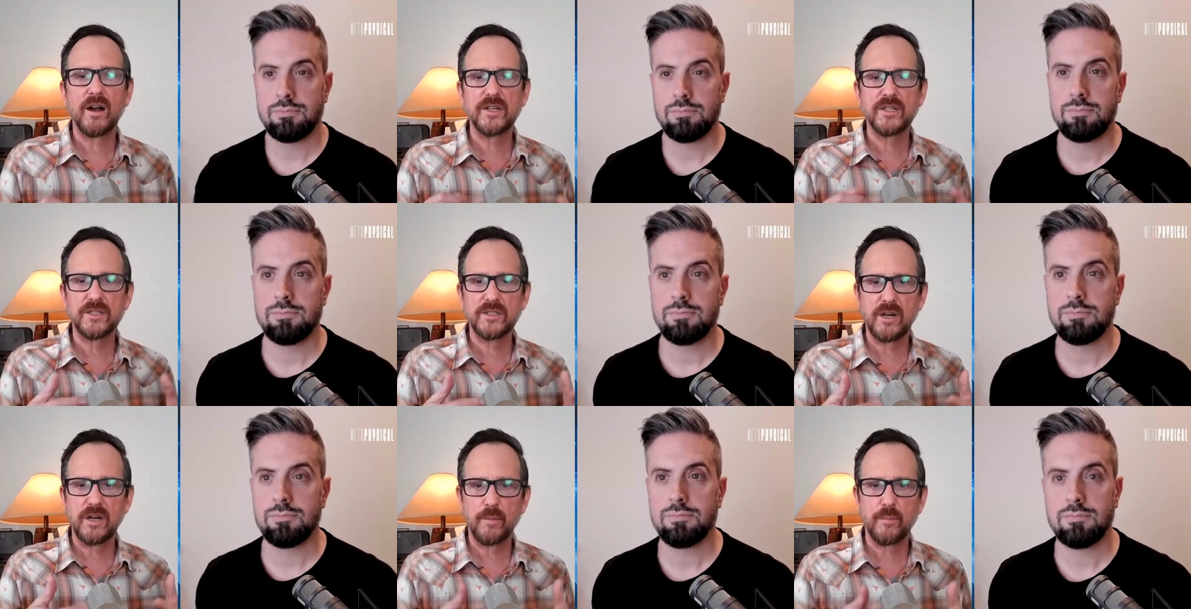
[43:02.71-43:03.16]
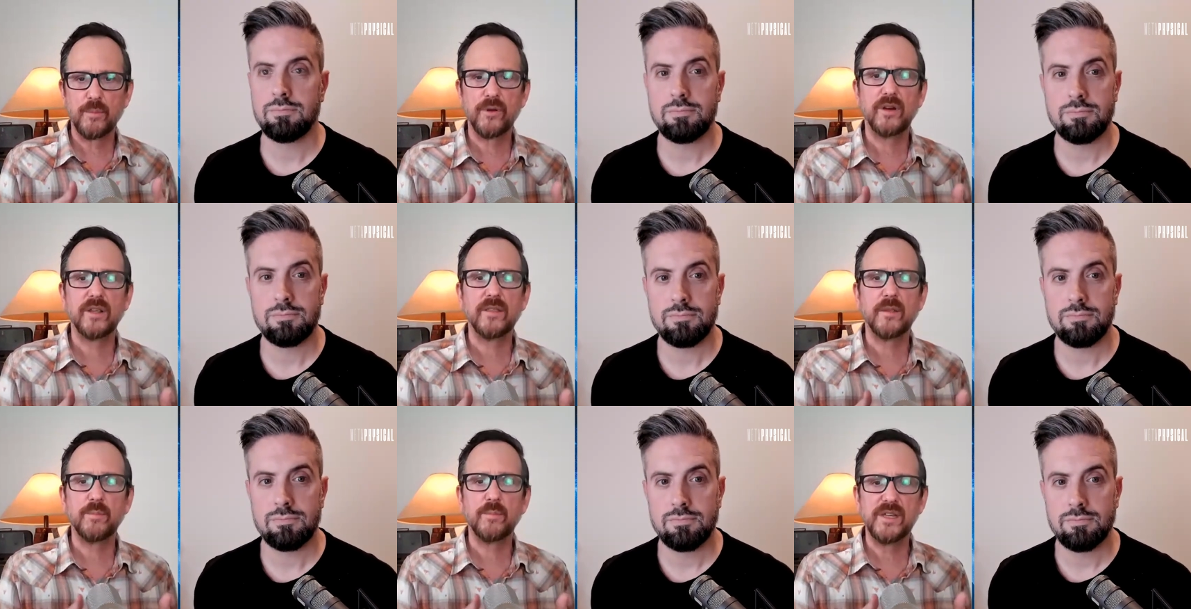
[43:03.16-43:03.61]
Speaker 1: start putting the
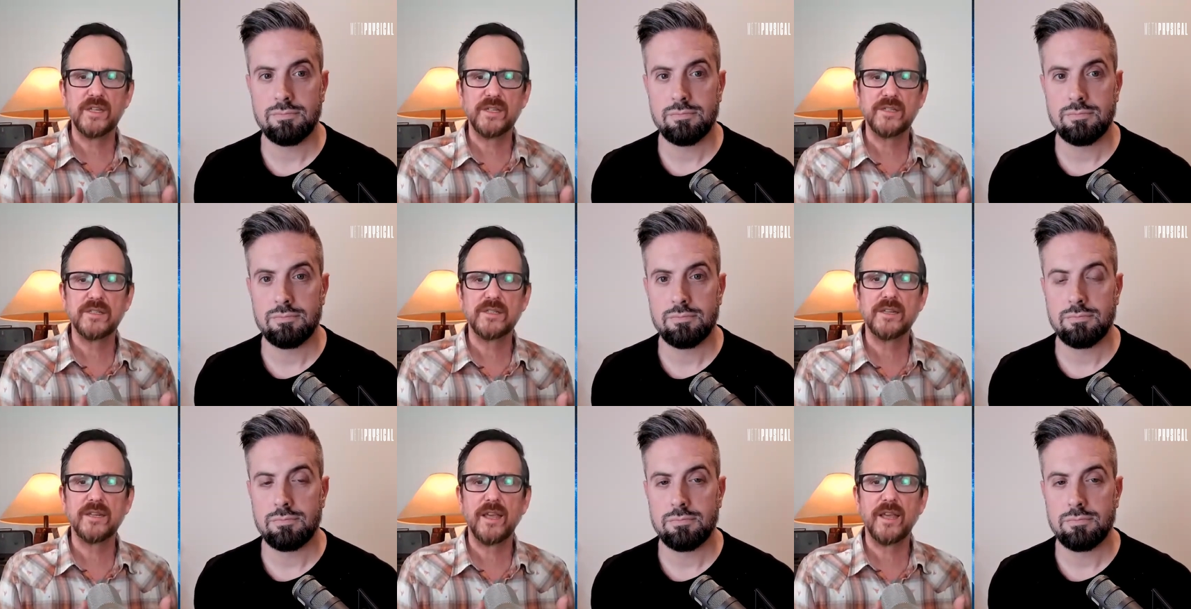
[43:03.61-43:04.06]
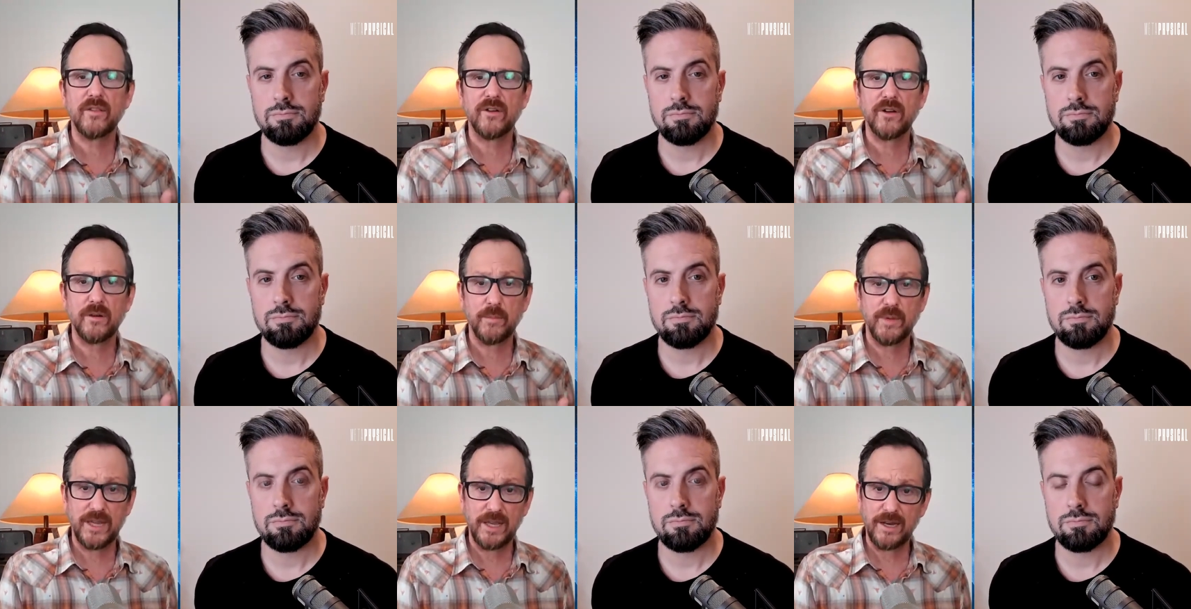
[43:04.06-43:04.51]
pieces together to
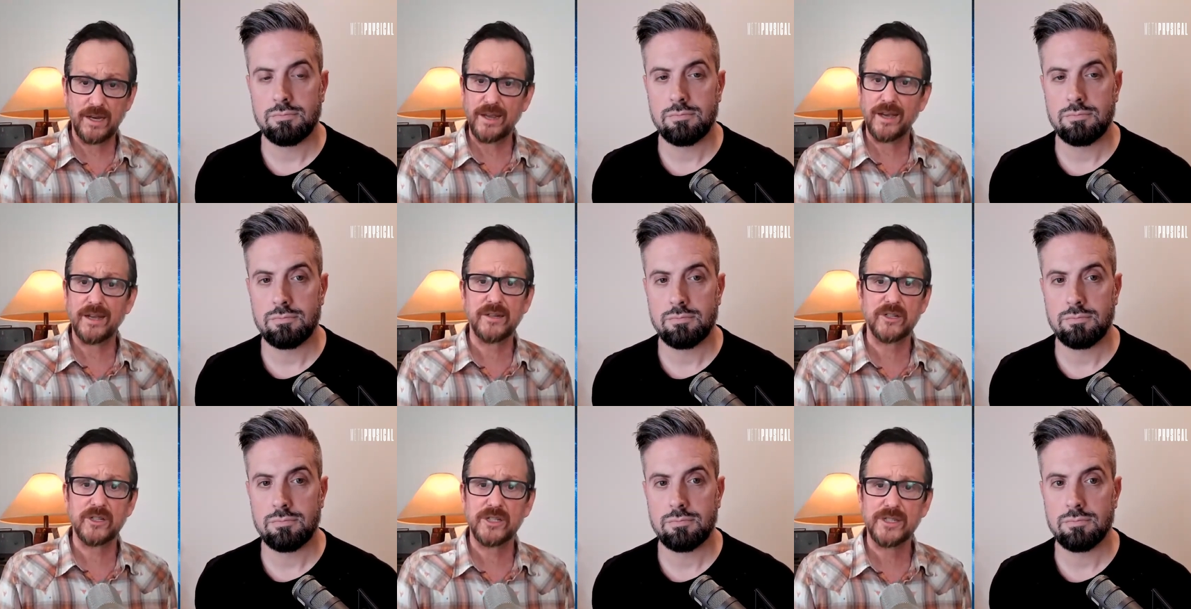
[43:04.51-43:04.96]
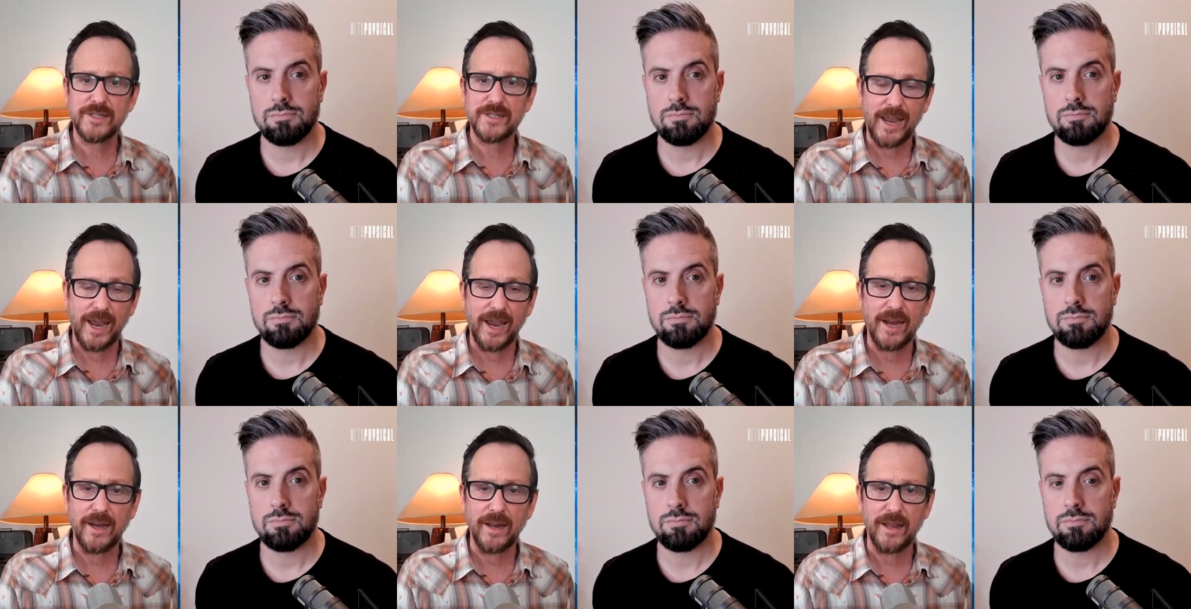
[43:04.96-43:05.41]
begin to understand
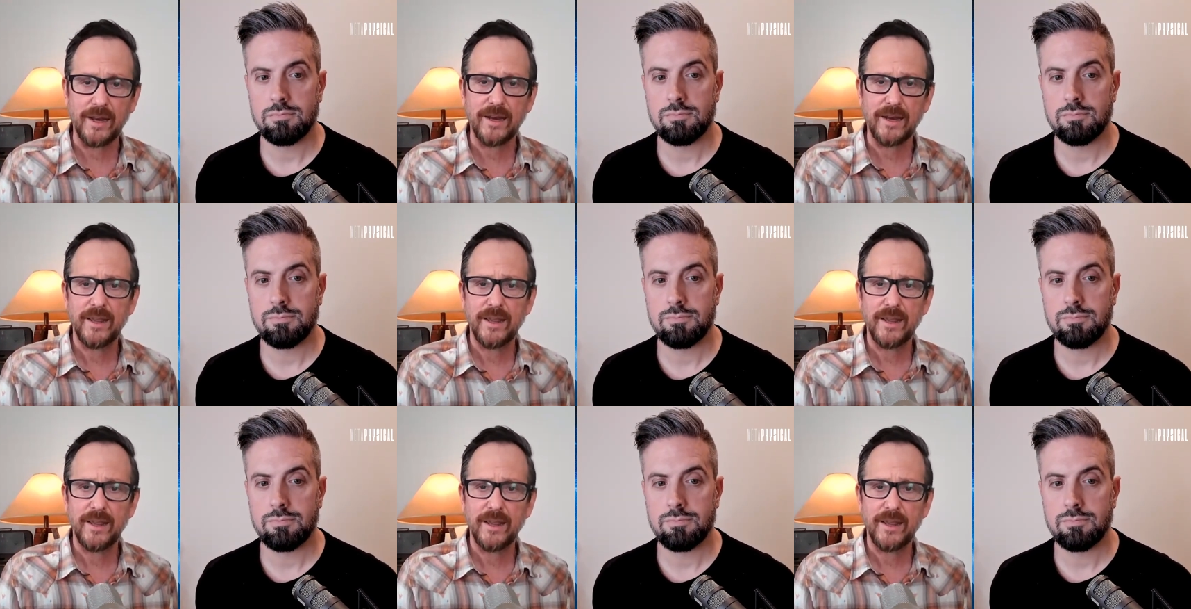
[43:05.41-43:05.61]
it.